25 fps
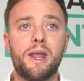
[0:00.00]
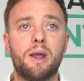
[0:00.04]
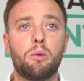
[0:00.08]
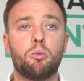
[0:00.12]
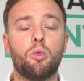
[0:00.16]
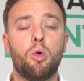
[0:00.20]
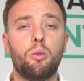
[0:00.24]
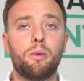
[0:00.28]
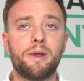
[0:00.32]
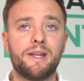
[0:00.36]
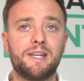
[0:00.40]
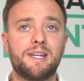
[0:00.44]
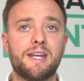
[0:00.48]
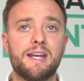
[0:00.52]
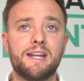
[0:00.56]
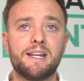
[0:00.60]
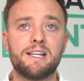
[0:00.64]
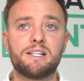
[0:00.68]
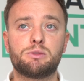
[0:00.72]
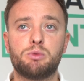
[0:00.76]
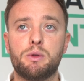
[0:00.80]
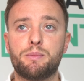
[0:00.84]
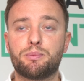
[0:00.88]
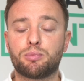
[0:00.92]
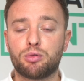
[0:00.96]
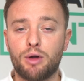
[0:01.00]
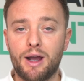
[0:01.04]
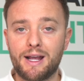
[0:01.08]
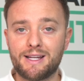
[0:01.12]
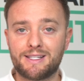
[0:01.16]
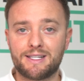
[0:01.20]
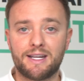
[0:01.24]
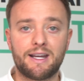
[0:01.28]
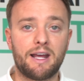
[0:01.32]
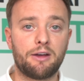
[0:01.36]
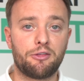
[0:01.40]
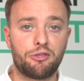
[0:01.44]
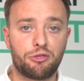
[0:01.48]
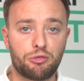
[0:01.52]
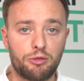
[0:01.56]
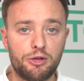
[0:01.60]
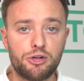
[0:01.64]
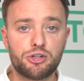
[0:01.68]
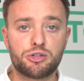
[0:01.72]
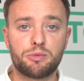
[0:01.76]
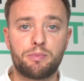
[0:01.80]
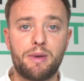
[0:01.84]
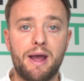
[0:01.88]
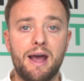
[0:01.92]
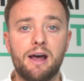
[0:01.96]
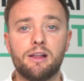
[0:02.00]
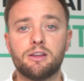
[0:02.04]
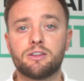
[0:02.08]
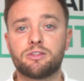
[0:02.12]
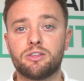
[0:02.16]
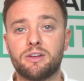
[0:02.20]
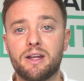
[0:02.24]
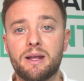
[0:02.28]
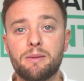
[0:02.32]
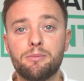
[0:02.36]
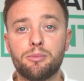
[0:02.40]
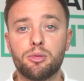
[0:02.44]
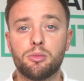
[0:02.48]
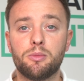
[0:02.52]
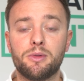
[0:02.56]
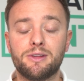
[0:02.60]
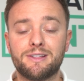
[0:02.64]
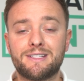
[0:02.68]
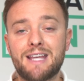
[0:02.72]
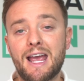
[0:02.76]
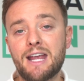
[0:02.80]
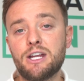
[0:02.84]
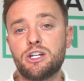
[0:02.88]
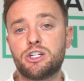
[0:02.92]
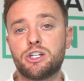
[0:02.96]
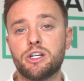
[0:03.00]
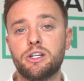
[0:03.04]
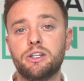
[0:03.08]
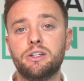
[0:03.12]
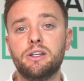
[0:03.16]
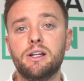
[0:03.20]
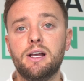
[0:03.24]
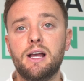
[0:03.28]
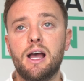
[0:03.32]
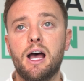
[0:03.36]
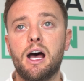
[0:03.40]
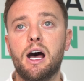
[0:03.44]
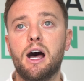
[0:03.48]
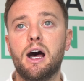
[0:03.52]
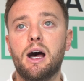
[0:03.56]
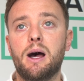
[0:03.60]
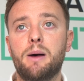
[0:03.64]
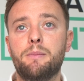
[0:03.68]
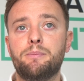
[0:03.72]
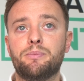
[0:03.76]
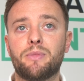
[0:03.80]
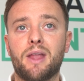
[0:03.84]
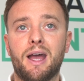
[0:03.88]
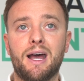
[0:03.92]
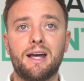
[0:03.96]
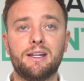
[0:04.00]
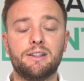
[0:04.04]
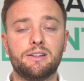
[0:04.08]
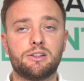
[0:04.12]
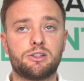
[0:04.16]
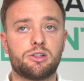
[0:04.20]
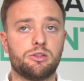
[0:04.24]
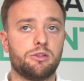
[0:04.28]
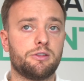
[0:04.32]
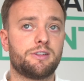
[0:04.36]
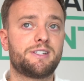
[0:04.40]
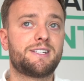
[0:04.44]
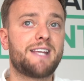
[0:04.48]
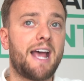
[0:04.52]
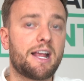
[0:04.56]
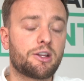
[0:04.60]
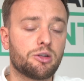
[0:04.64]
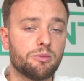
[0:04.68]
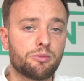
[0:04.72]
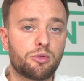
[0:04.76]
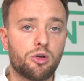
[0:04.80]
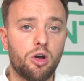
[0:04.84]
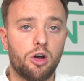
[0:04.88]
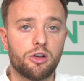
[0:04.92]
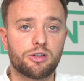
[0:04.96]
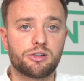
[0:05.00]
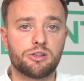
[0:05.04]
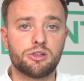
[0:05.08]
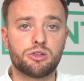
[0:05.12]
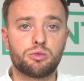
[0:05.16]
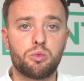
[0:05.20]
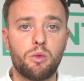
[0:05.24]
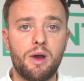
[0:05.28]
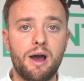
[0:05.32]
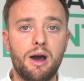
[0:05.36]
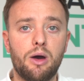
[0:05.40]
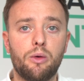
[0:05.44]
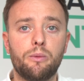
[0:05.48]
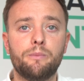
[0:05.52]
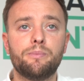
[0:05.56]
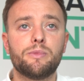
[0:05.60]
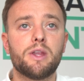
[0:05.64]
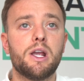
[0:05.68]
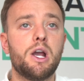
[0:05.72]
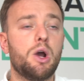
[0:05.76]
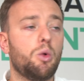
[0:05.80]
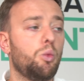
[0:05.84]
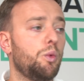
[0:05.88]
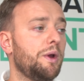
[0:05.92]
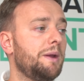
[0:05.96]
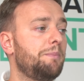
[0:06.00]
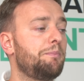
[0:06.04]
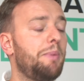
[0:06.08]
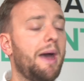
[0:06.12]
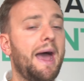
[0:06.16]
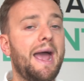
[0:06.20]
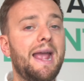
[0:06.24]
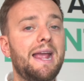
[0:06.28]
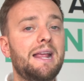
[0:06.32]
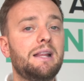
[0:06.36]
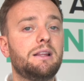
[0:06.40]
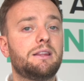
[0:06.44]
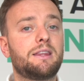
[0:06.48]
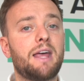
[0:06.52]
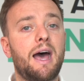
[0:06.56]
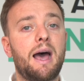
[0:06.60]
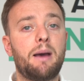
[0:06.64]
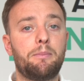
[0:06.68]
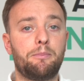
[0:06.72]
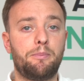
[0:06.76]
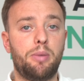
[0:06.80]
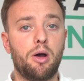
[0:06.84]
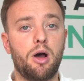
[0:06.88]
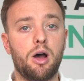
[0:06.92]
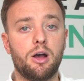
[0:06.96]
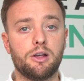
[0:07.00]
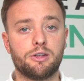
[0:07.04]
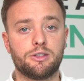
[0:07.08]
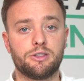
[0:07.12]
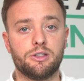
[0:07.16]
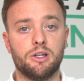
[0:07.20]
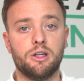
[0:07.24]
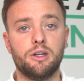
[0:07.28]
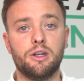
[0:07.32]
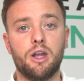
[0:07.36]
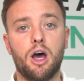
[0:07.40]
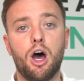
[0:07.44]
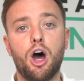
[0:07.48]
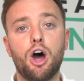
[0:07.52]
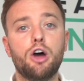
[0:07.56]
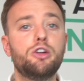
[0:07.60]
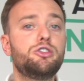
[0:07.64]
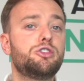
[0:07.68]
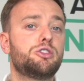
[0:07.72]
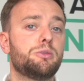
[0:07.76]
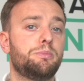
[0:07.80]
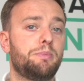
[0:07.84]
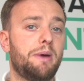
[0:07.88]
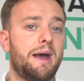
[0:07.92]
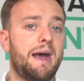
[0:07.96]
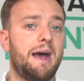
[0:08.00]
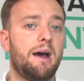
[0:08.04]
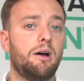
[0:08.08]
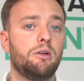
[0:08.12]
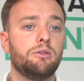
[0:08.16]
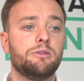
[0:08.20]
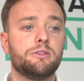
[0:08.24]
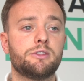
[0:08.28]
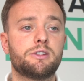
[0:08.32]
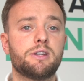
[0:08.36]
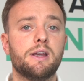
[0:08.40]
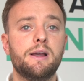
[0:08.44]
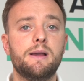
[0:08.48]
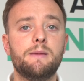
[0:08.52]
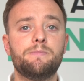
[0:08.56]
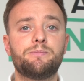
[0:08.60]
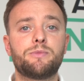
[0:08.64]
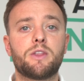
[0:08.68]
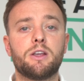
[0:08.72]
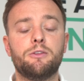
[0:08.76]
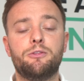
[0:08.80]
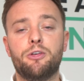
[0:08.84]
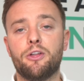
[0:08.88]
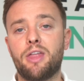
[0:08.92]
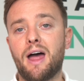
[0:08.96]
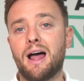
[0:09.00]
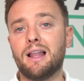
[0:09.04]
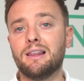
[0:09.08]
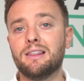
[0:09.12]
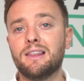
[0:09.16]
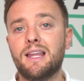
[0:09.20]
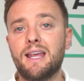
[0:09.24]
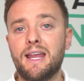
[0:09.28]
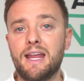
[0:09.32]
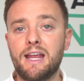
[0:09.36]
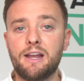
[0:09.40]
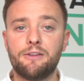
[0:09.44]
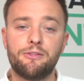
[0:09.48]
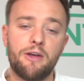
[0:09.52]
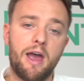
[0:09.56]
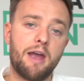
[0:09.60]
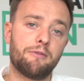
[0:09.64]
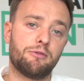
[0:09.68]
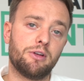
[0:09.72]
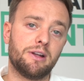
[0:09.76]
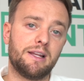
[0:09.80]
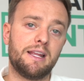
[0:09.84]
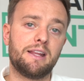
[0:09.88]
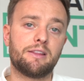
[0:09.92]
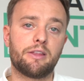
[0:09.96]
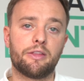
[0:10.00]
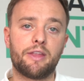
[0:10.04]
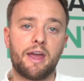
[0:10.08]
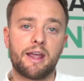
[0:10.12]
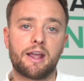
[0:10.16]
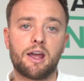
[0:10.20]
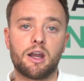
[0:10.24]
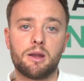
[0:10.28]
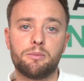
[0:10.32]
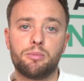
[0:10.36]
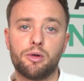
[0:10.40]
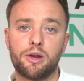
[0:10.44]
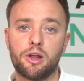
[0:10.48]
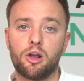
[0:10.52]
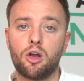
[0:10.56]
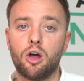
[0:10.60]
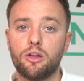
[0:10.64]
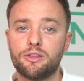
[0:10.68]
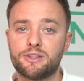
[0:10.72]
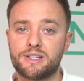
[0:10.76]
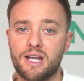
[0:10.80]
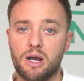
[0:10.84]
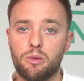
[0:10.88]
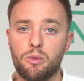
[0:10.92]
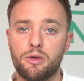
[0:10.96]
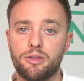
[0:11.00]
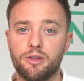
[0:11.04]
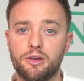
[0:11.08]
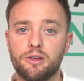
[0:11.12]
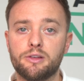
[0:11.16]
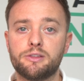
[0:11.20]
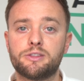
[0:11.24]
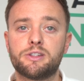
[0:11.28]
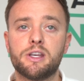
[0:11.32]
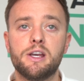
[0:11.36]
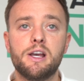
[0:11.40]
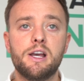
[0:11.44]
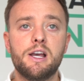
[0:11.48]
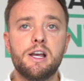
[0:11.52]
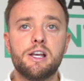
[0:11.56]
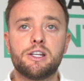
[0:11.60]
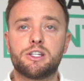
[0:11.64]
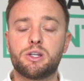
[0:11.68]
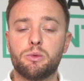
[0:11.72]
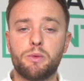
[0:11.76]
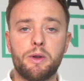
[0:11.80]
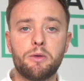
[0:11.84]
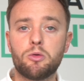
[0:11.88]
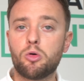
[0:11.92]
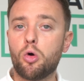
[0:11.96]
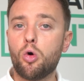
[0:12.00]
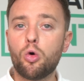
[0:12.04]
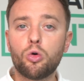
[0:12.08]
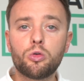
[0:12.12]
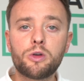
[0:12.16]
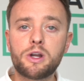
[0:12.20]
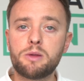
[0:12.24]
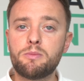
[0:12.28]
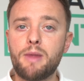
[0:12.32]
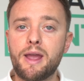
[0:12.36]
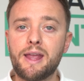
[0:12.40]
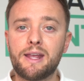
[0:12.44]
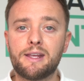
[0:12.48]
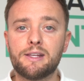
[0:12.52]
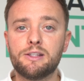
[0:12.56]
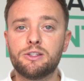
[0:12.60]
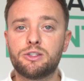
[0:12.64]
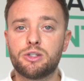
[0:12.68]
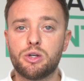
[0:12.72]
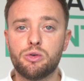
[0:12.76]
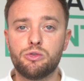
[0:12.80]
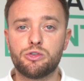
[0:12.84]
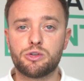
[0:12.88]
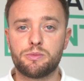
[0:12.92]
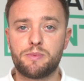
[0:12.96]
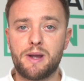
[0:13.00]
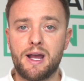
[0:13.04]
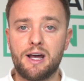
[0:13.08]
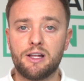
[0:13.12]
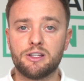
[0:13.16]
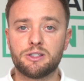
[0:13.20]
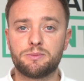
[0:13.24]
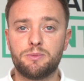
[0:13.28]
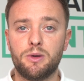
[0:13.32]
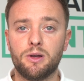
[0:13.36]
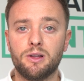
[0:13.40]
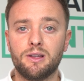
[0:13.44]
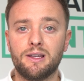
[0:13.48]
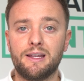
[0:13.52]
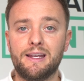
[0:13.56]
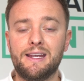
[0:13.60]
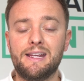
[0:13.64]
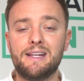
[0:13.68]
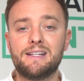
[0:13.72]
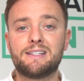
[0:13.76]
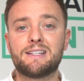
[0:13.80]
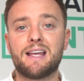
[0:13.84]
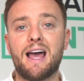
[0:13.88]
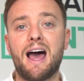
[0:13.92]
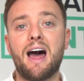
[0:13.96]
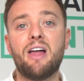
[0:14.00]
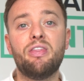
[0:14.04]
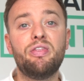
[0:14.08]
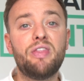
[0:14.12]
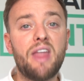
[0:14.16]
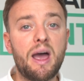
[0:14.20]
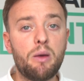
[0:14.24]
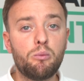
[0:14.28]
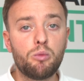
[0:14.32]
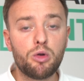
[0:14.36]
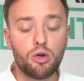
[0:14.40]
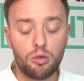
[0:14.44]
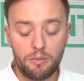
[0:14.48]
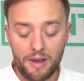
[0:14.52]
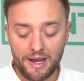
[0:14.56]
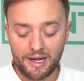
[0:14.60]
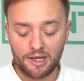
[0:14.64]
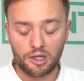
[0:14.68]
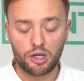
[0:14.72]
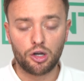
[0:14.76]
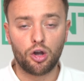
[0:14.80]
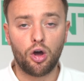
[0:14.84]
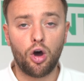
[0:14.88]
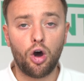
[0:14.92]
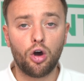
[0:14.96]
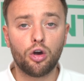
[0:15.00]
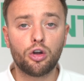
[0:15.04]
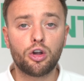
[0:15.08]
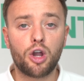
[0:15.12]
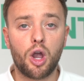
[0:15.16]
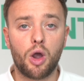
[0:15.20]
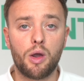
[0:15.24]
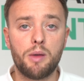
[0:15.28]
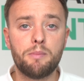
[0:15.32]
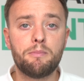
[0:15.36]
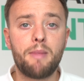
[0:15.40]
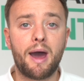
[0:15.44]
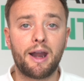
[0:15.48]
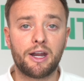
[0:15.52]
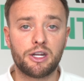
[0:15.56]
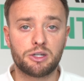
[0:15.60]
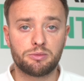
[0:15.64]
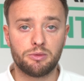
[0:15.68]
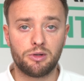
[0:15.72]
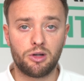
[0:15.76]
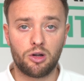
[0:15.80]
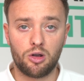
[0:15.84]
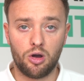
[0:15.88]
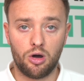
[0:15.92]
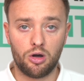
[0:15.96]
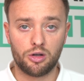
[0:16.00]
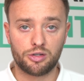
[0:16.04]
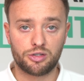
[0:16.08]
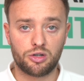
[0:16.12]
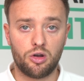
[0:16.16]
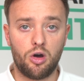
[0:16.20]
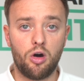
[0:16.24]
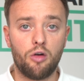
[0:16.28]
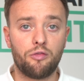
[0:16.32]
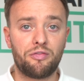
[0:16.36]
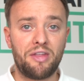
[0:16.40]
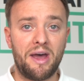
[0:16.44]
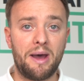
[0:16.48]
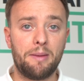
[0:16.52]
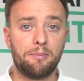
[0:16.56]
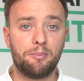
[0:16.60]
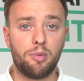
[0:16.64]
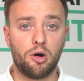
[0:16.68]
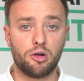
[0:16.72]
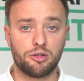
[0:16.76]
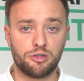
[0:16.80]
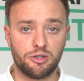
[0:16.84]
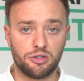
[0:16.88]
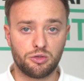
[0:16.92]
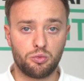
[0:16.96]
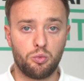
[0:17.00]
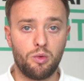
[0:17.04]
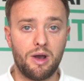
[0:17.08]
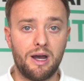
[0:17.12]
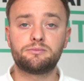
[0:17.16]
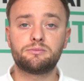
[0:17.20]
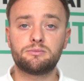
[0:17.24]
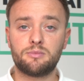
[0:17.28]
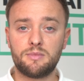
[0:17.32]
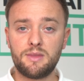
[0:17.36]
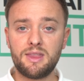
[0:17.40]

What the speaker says: What we did is we priced that at £300 for an implementation and sort of setup cost as well. We paid that person £100 for that lead, for every lead that they kind of put in contact with us. So we were already making £200 per lead, and then we were making an ongoing management cost of that bot as well.